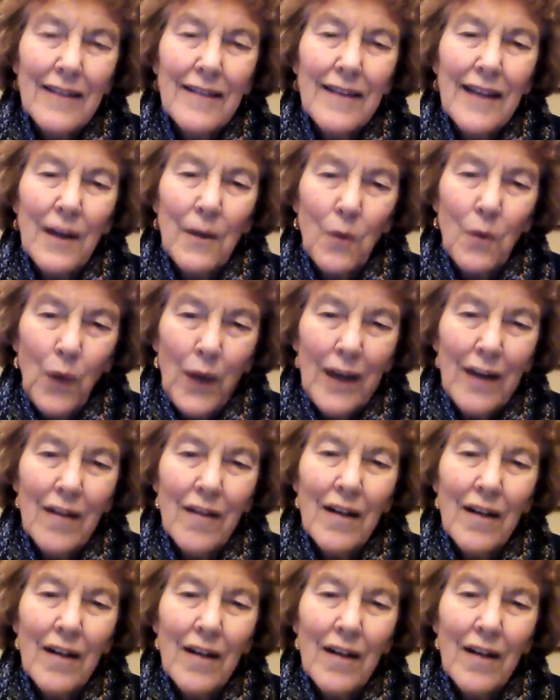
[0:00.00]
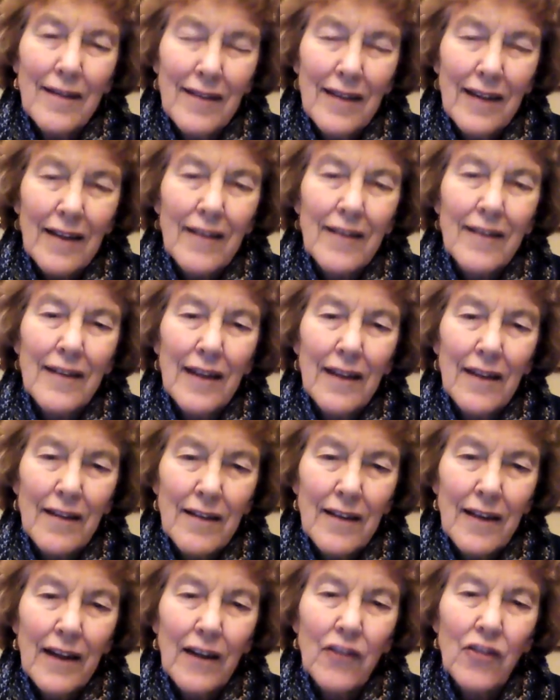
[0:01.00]
is that we are in a sixth
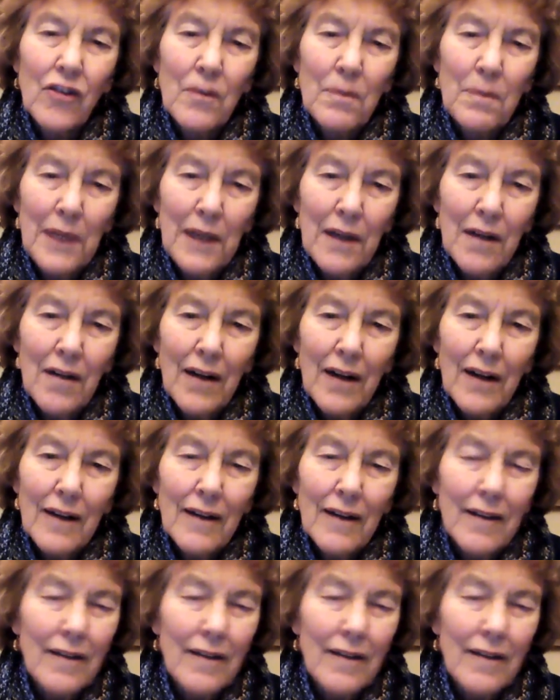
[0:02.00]
extinction period.